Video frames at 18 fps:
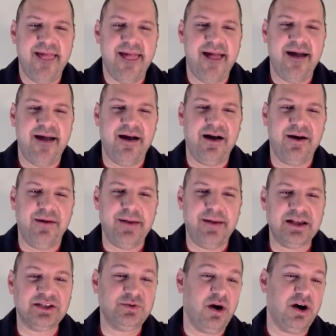
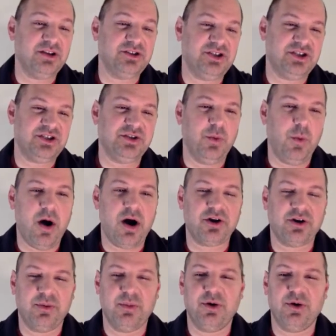as well as just the
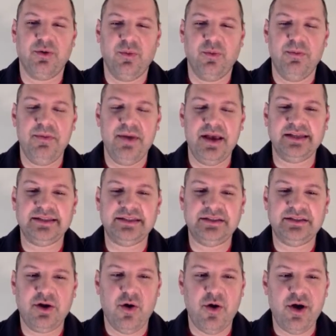water
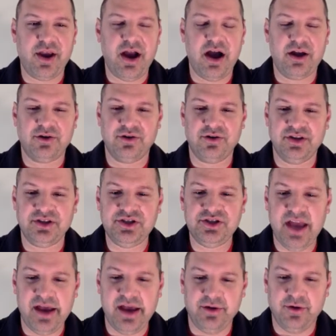mist going under the
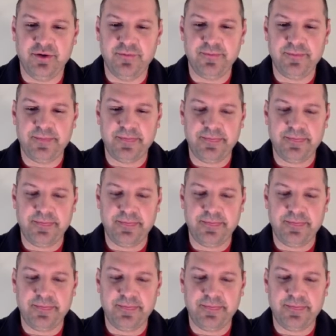channel.